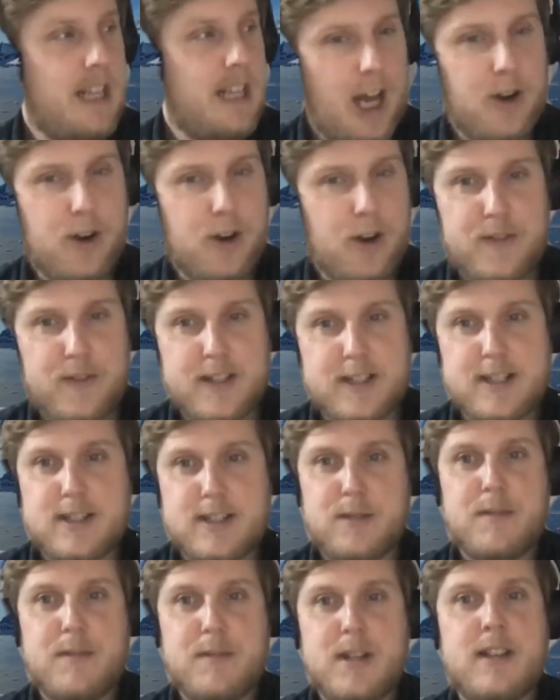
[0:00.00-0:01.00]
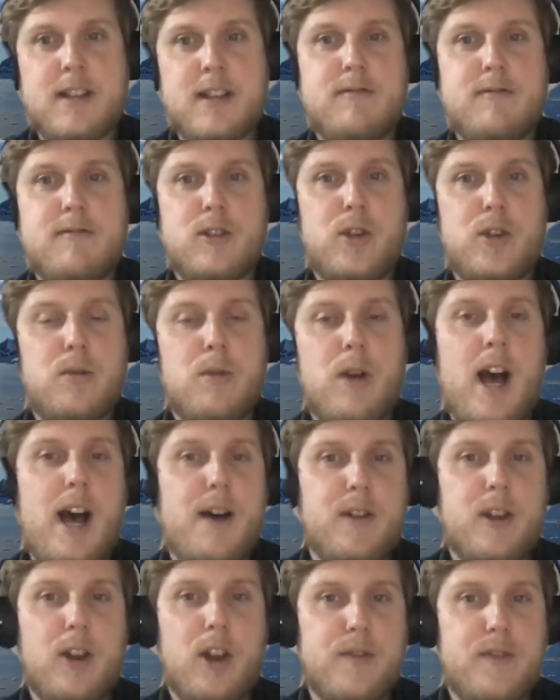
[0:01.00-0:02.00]
I don't know if this is something you
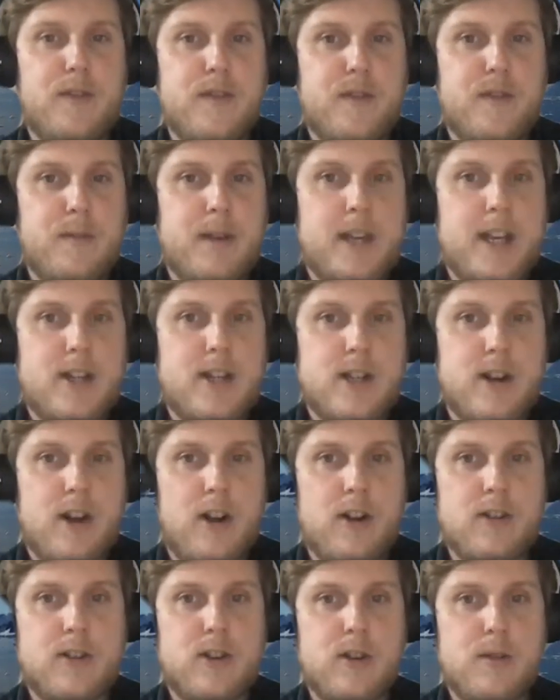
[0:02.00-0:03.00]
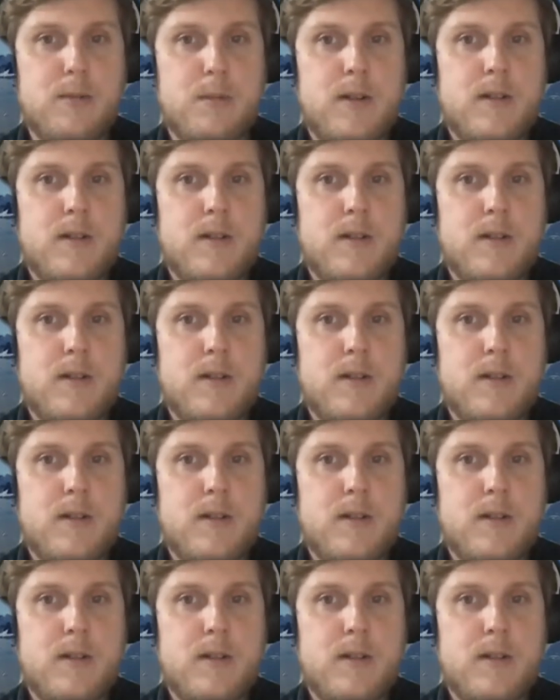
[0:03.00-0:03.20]
have a lot of information on, Cub.